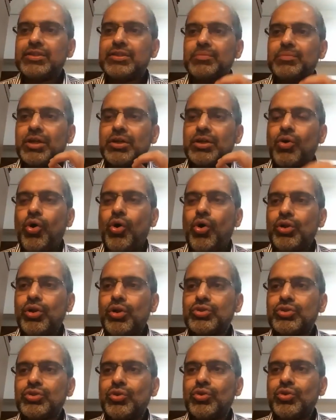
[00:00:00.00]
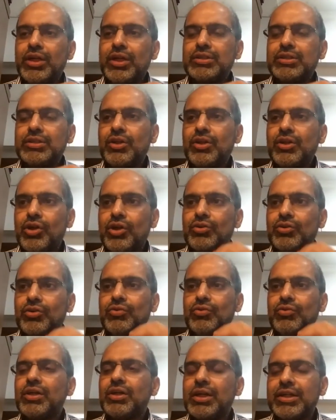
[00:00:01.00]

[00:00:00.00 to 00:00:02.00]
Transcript: but also does a lot of work